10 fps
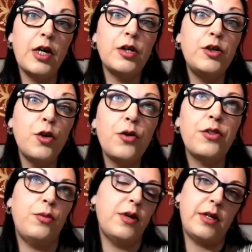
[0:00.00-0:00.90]
You're the
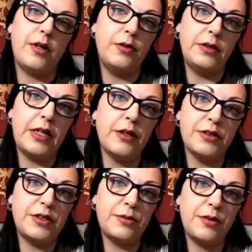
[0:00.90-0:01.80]
one holding on
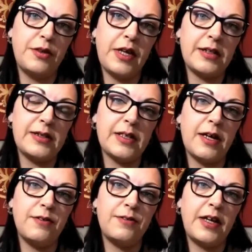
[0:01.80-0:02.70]
to all that
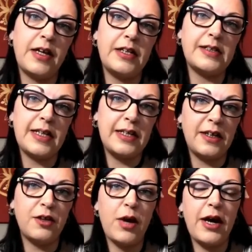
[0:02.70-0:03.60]
stuff, and it's eating
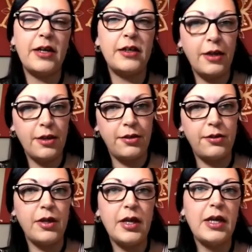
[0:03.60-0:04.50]
away at you.
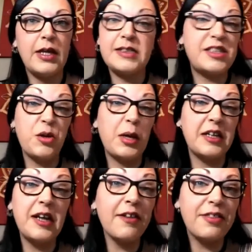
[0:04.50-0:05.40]
It's doing
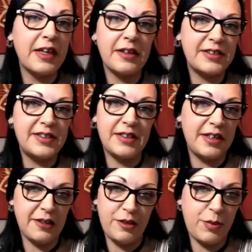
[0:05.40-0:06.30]
nothing to the
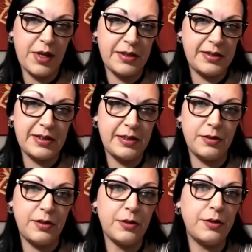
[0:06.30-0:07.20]
other person
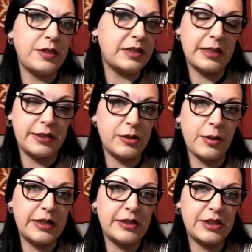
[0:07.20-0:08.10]
or the
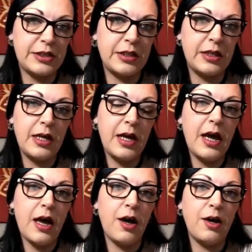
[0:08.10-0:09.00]
situation. It